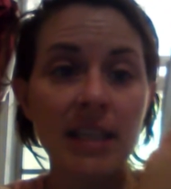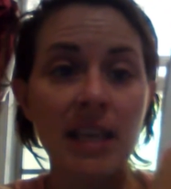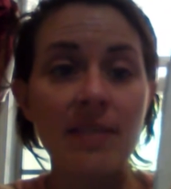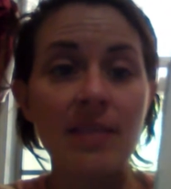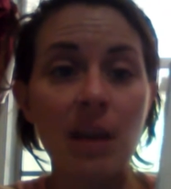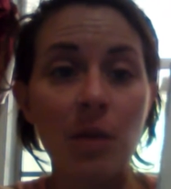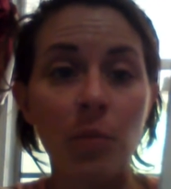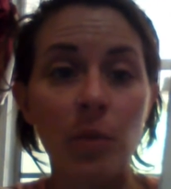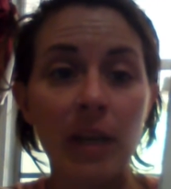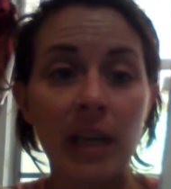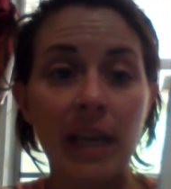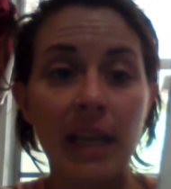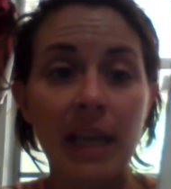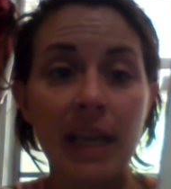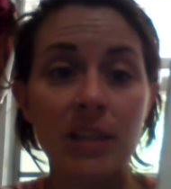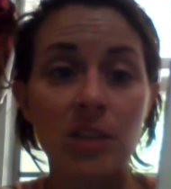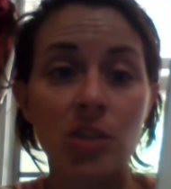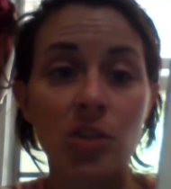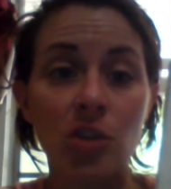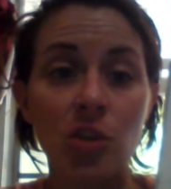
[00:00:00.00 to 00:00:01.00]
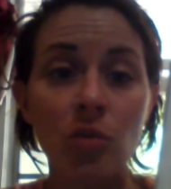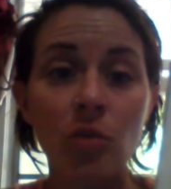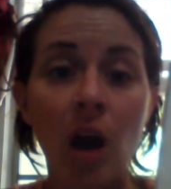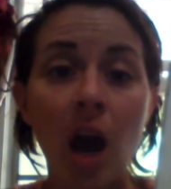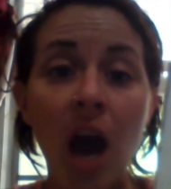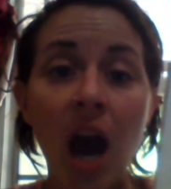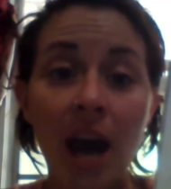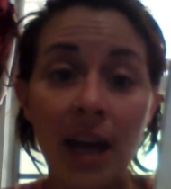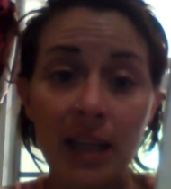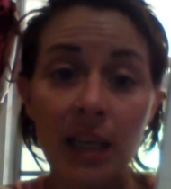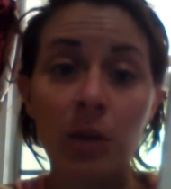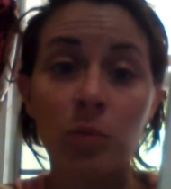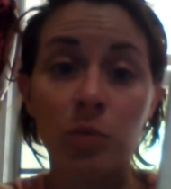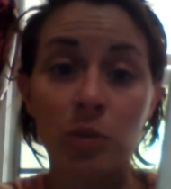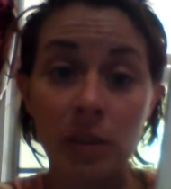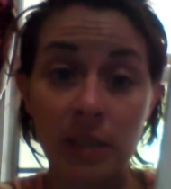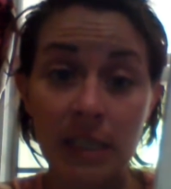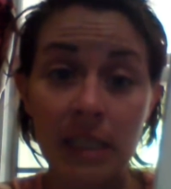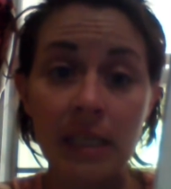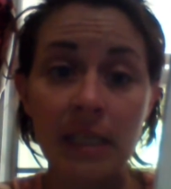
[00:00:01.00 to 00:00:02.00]
And then when it gets too hot, it
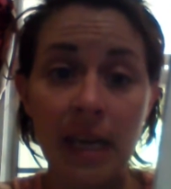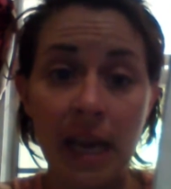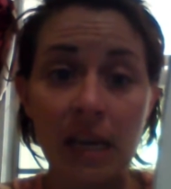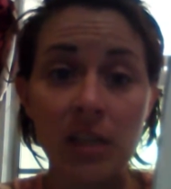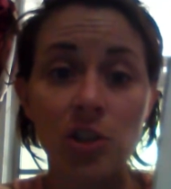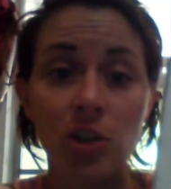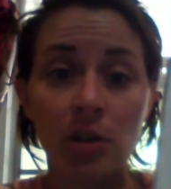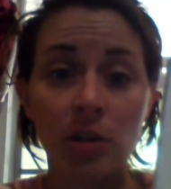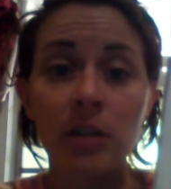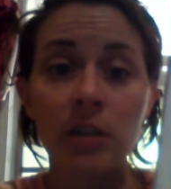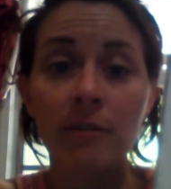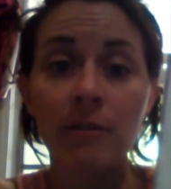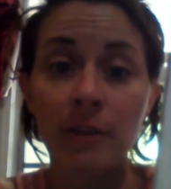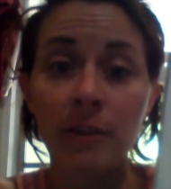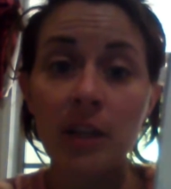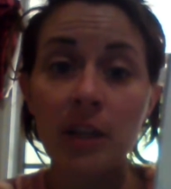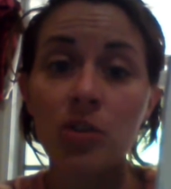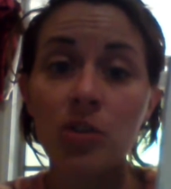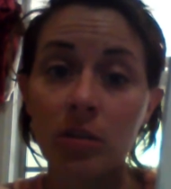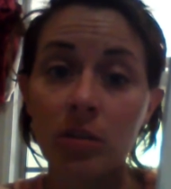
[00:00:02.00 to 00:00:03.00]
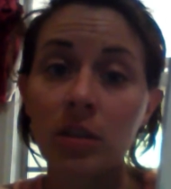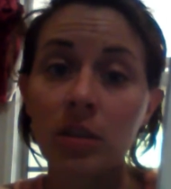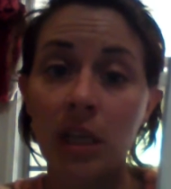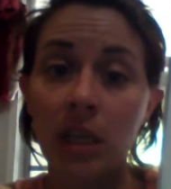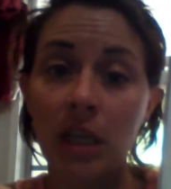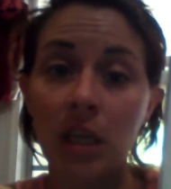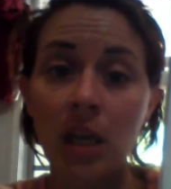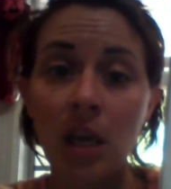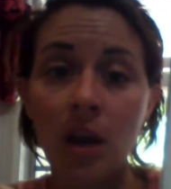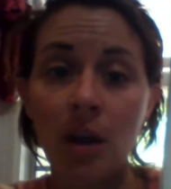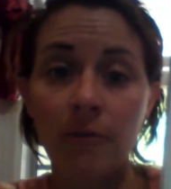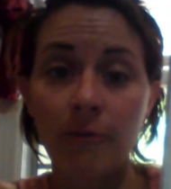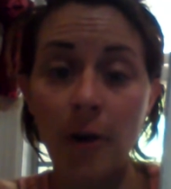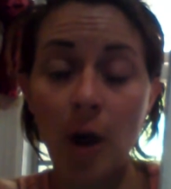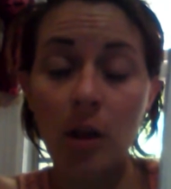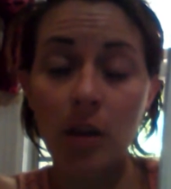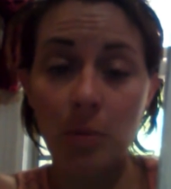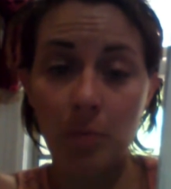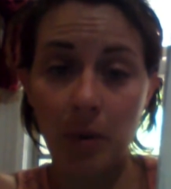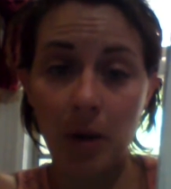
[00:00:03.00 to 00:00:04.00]
will denature and eventually
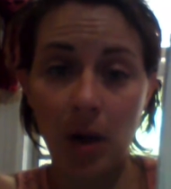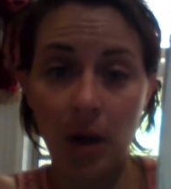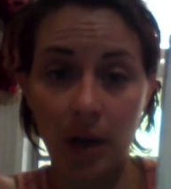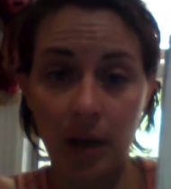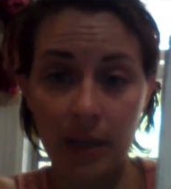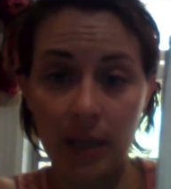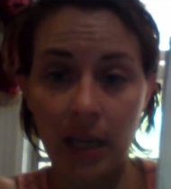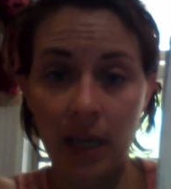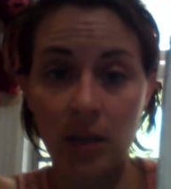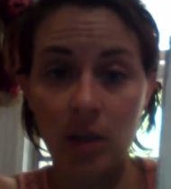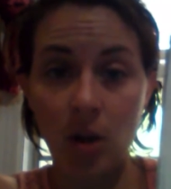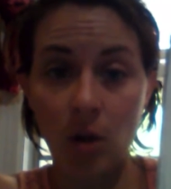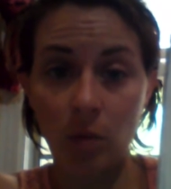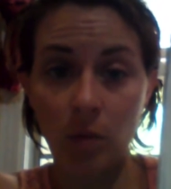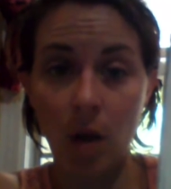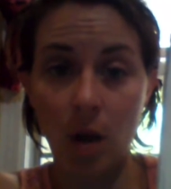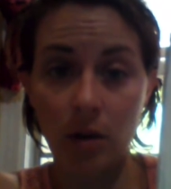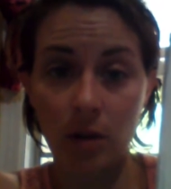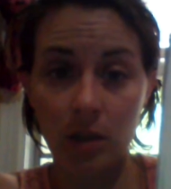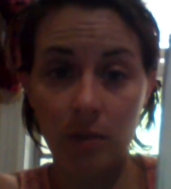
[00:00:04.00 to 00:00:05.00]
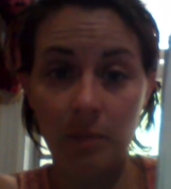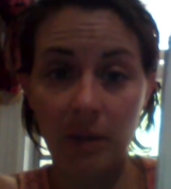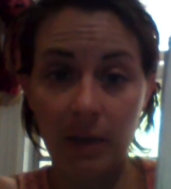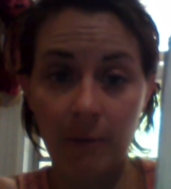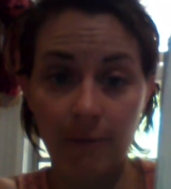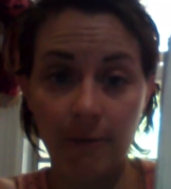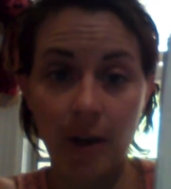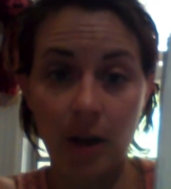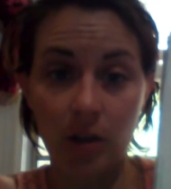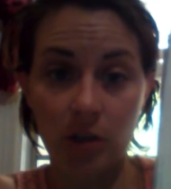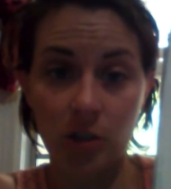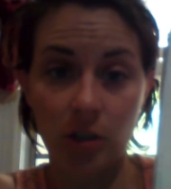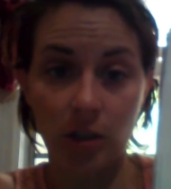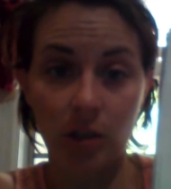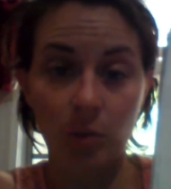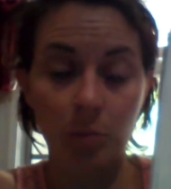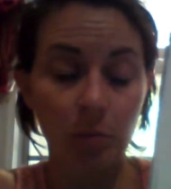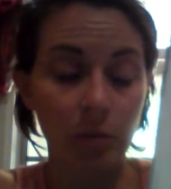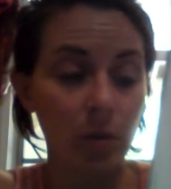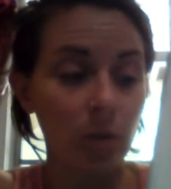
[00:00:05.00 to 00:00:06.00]
fall apart and no longer be
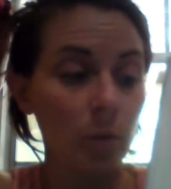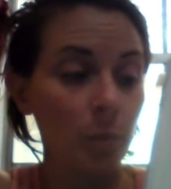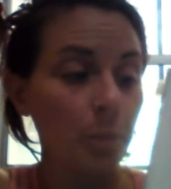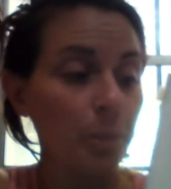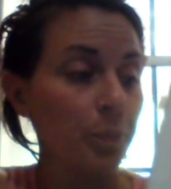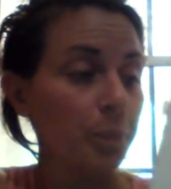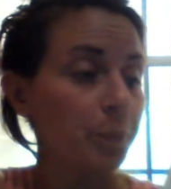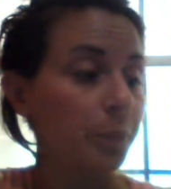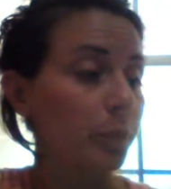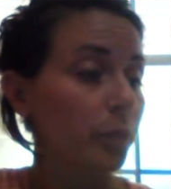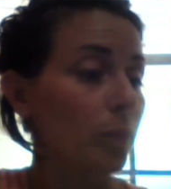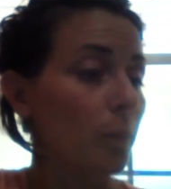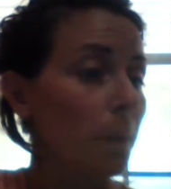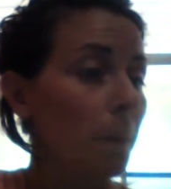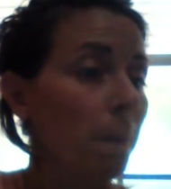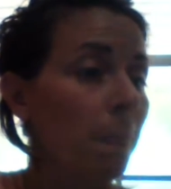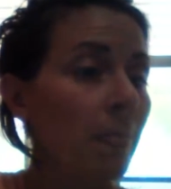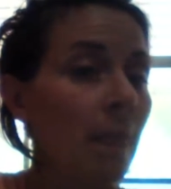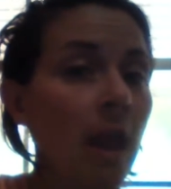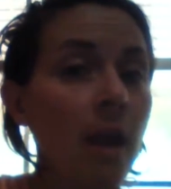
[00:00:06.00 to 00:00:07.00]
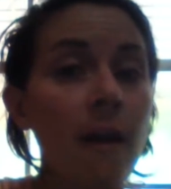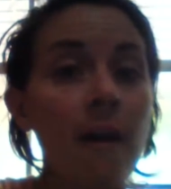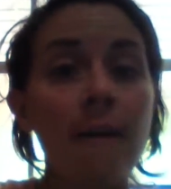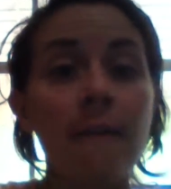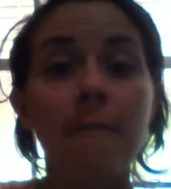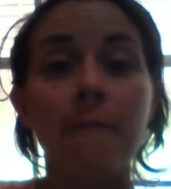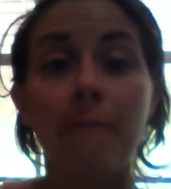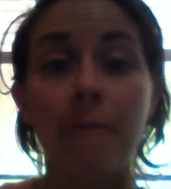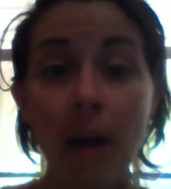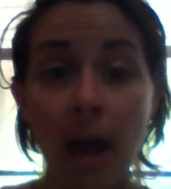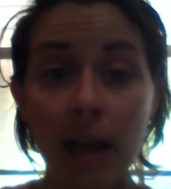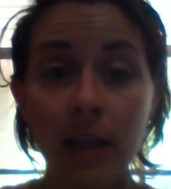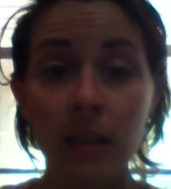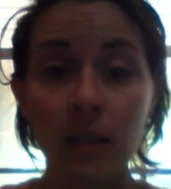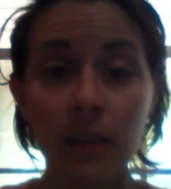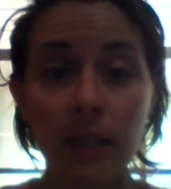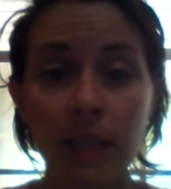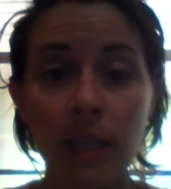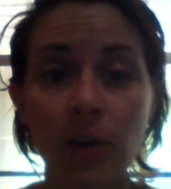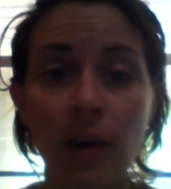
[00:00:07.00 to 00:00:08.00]
functionable.
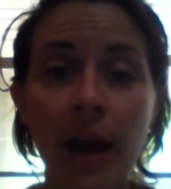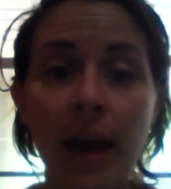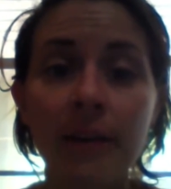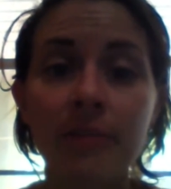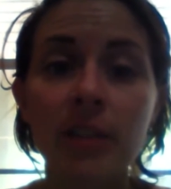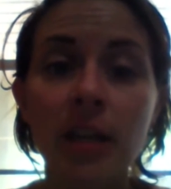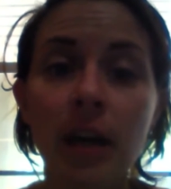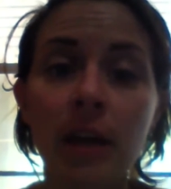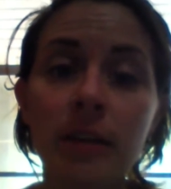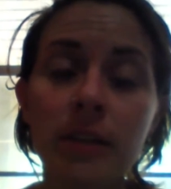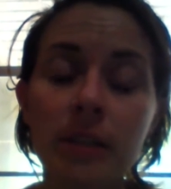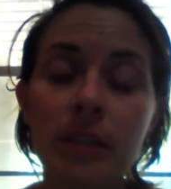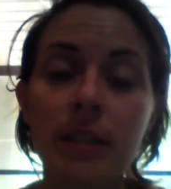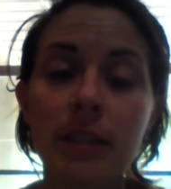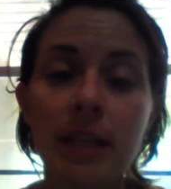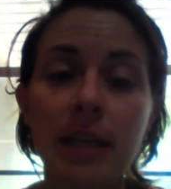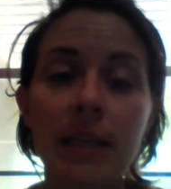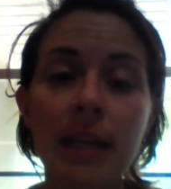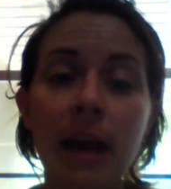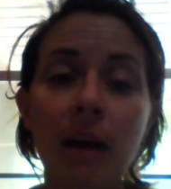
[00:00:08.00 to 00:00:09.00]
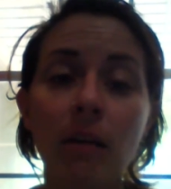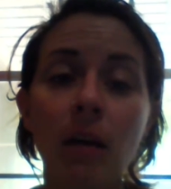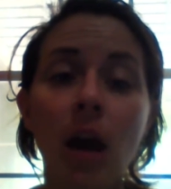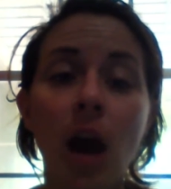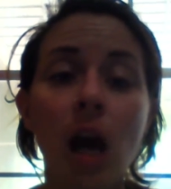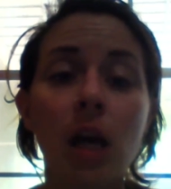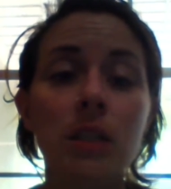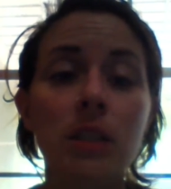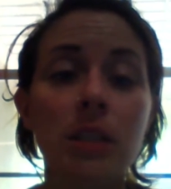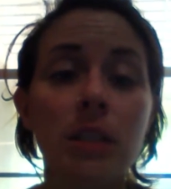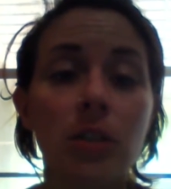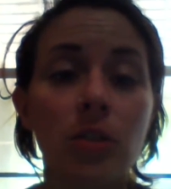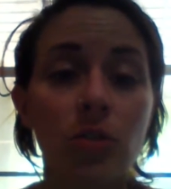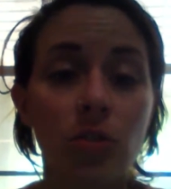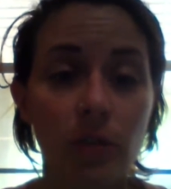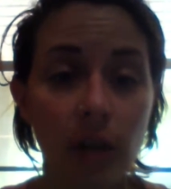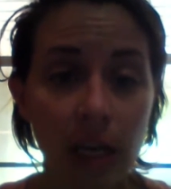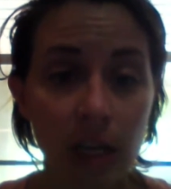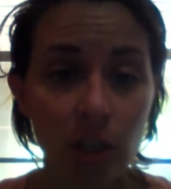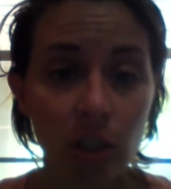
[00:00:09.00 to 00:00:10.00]
Finally, you have to understand how
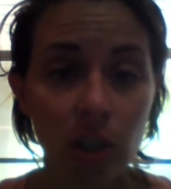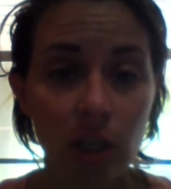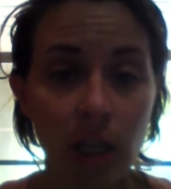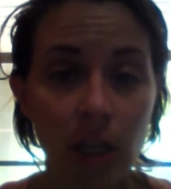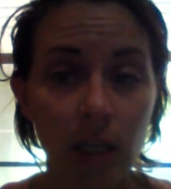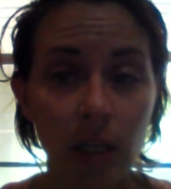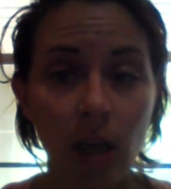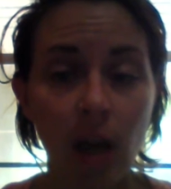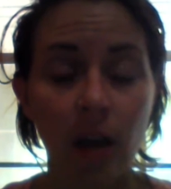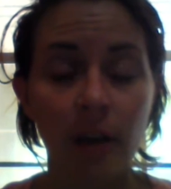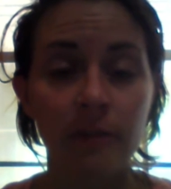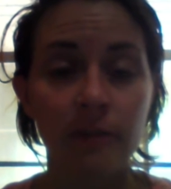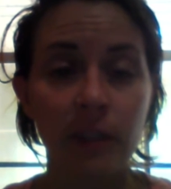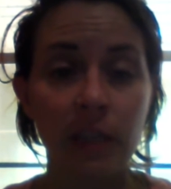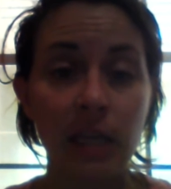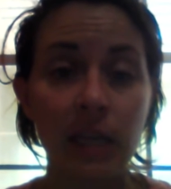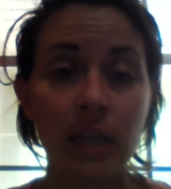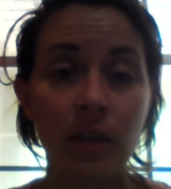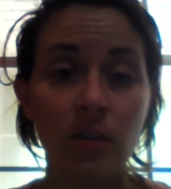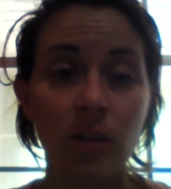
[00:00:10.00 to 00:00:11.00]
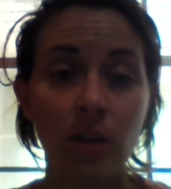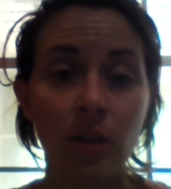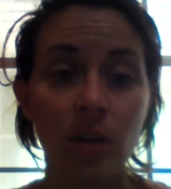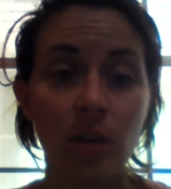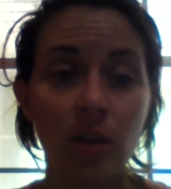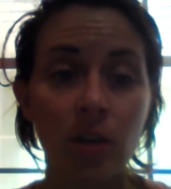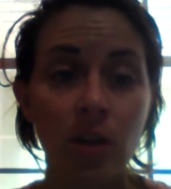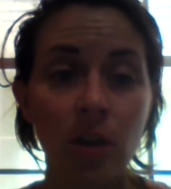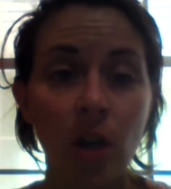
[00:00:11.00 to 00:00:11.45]
concentration of either